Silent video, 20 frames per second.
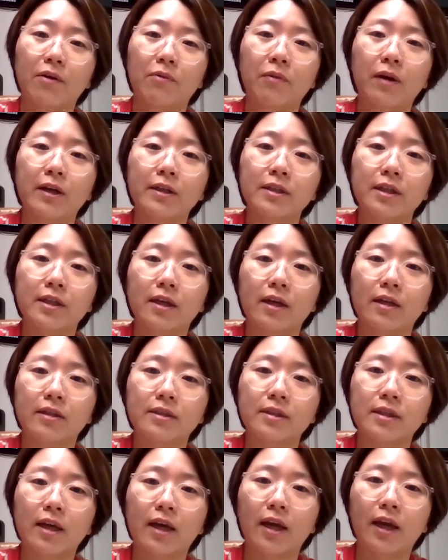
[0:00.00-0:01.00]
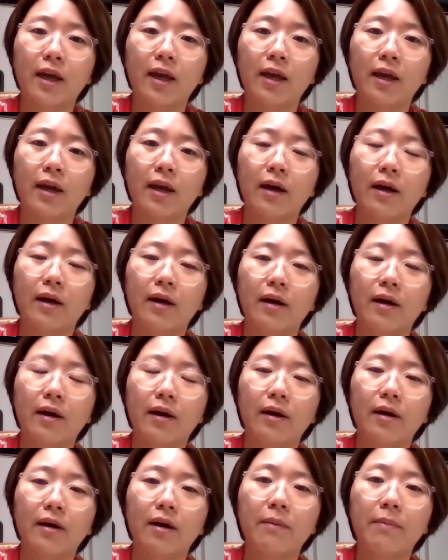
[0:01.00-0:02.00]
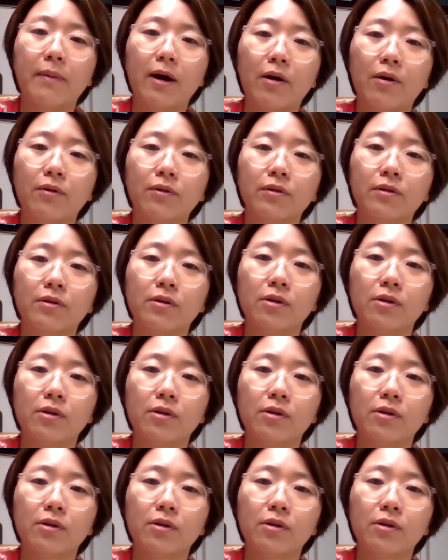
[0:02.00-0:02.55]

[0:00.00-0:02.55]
writing essay about